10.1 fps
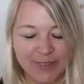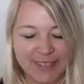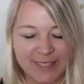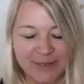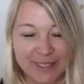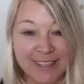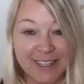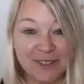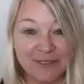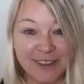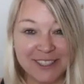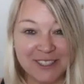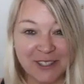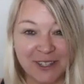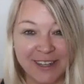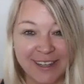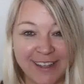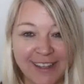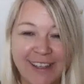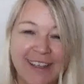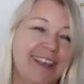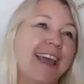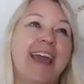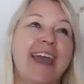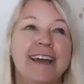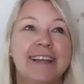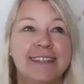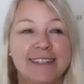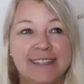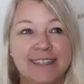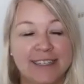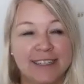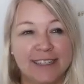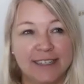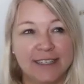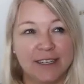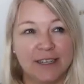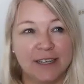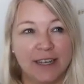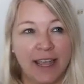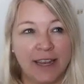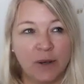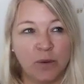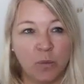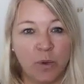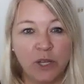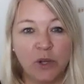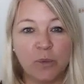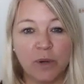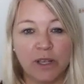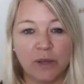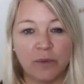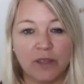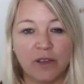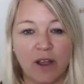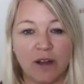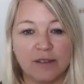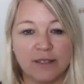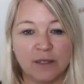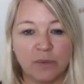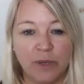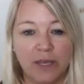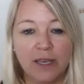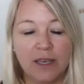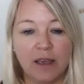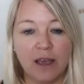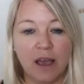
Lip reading: It's been such a fun journey. And when you're working with the cards this week,